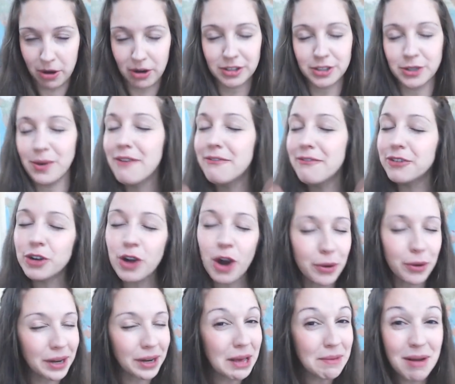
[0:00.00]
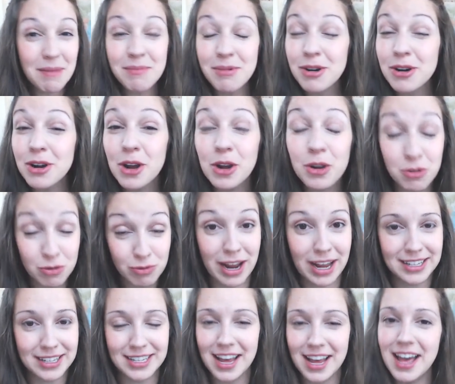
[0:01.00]
So if you're already a member,
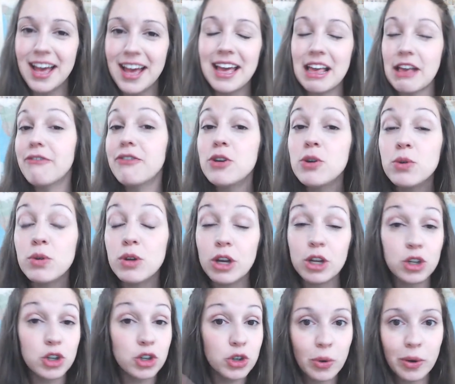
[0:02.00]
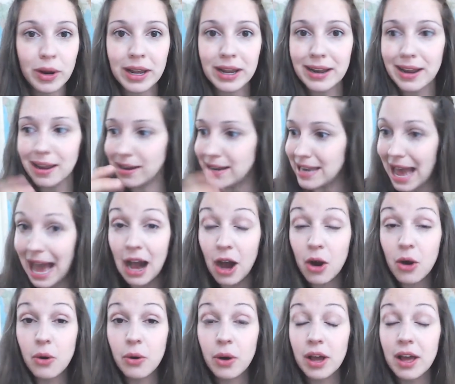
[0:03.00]
great. If you join
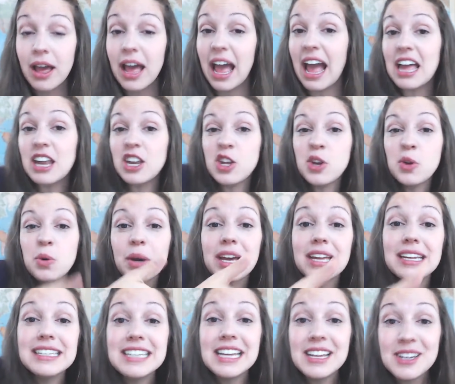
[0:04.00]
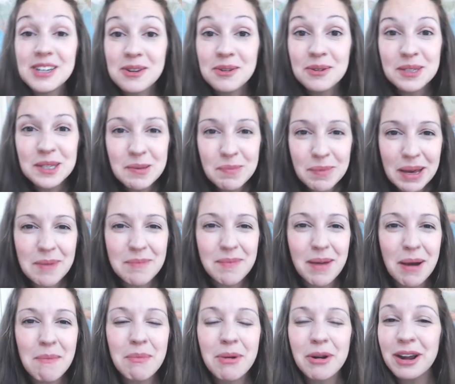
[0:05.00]
now and you continue to be a
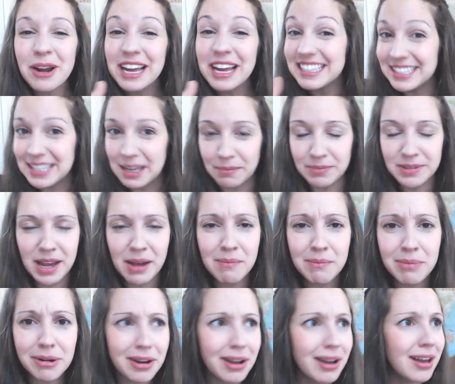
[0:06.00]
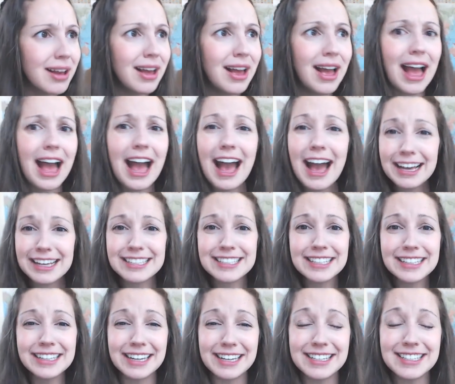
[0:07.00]
member in September,
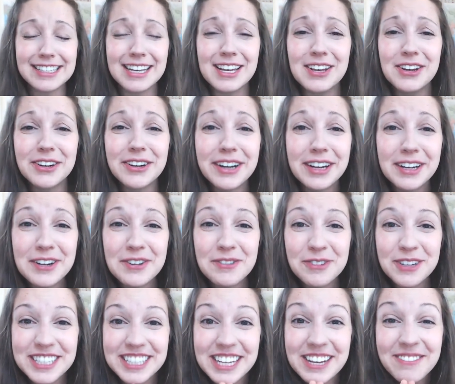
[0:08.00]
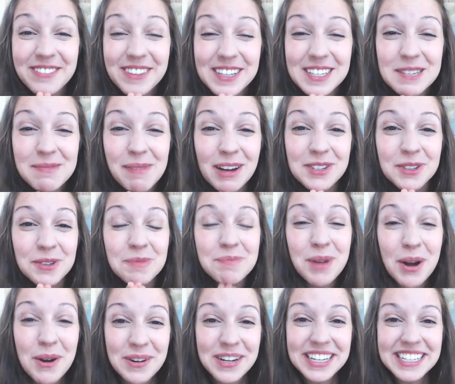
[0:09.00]
excellent. You're going to receive this special
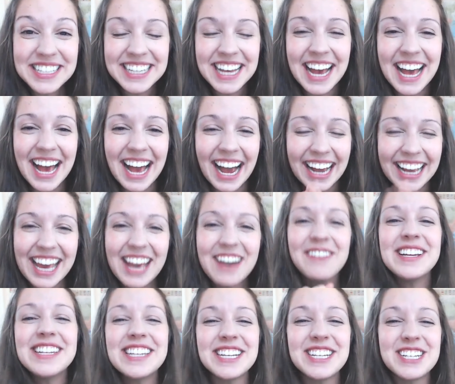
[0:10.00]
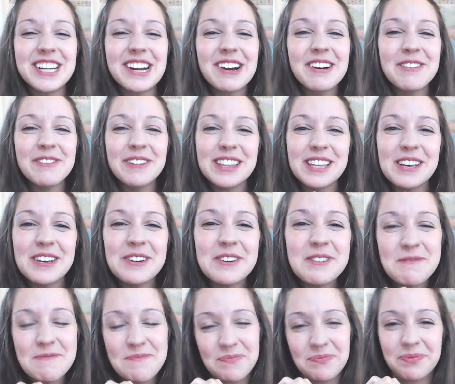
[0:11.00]
bonus. I can't wait to share it with
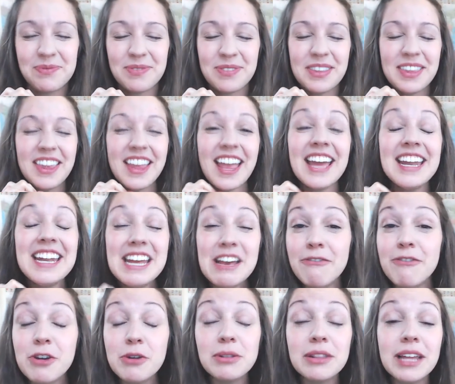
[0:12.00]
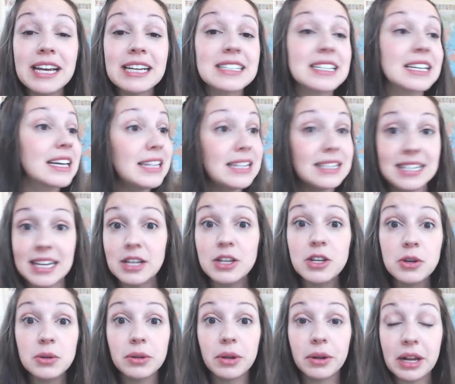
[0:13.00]
you. And if you'd like to
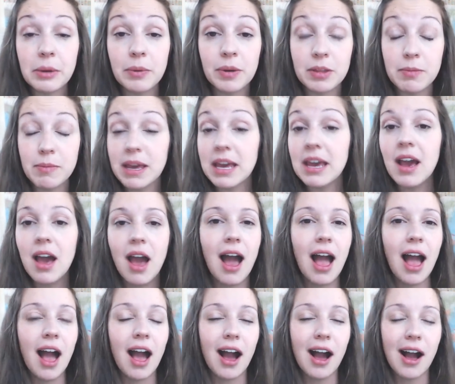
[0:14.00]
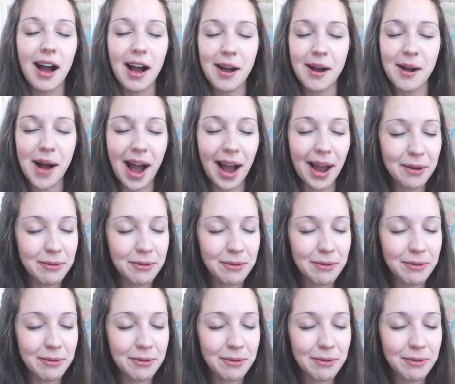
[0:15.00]
continue learning with me, I